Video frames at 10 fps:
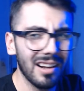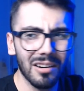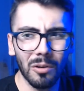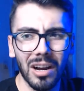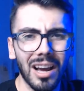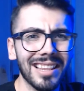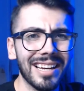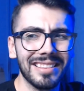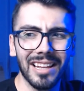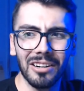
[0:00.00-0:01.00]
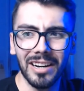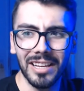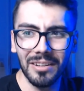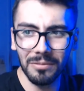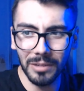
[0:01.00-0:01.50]
don't know why, I like that
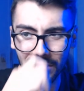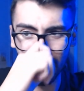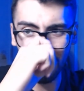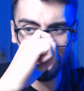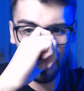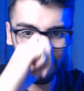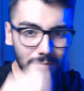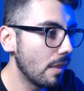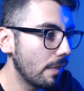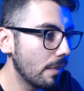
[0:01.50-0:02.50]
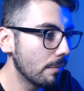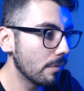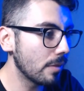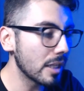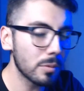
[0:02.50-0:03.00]
already. We're gonna try and use that.
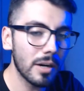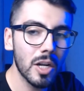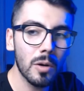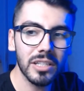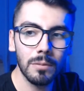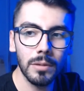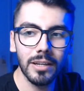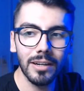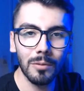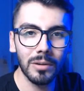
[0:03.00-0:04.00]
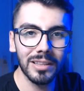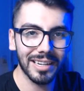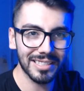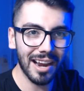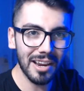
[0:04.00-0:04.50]
That's when I know it's gonna be good, when like,
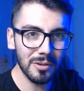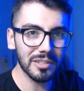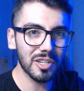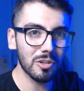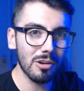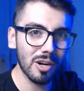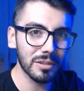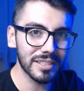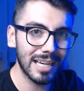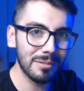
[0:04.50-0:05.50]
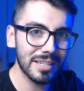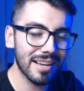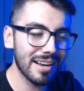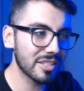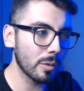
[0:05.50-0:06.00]
'cause I usually struggle with sound
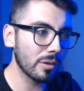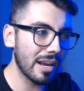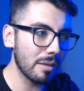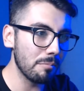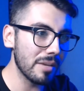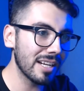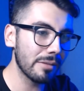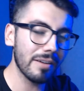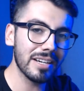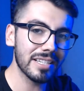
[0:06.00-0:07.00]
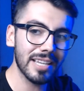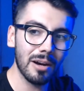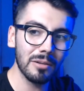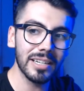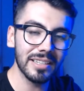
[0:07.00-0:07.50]
design, so when I immediately find a
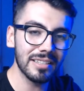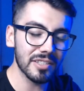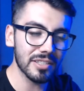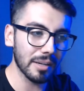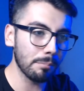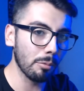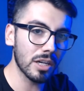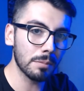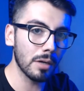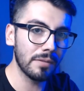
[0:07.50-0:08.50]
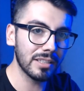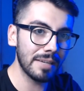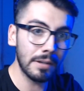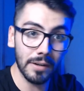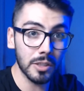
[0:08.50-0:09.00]
sound and it just like works perfectly,
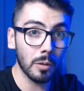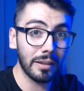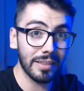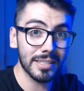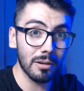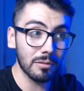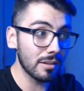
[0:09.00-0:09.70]
even if I don't like that sound